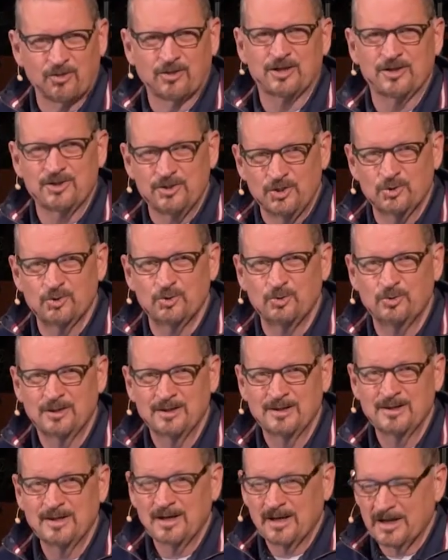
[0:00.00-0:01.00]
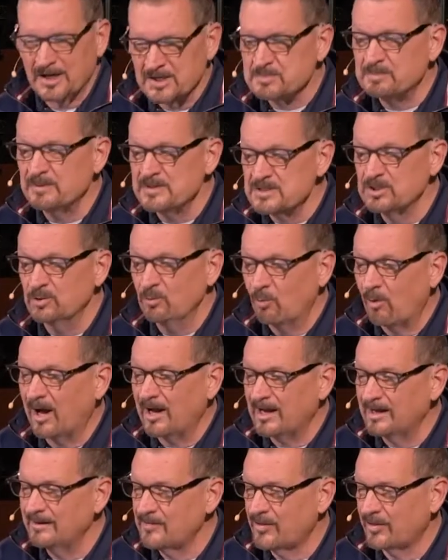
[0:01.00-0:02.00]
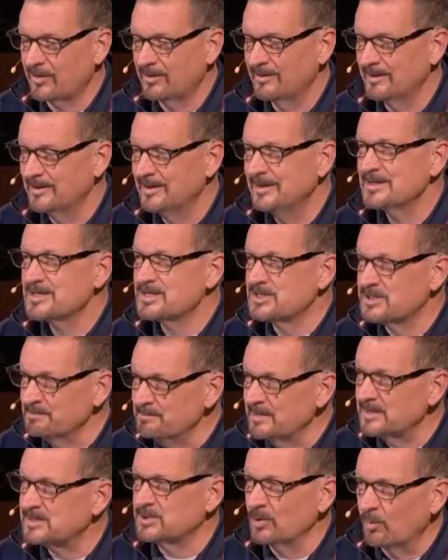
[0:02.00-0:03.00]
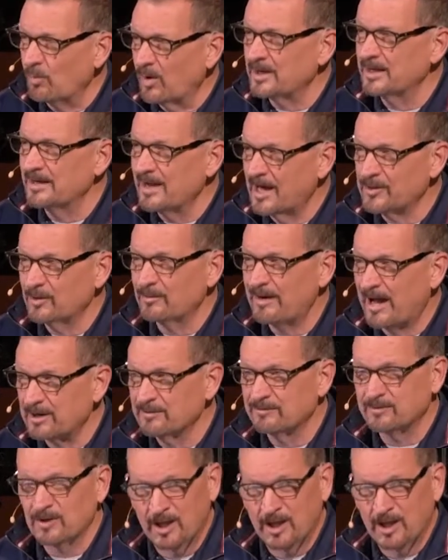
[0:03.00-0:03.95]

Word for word: Can you, husbands and wives, submit to one another out of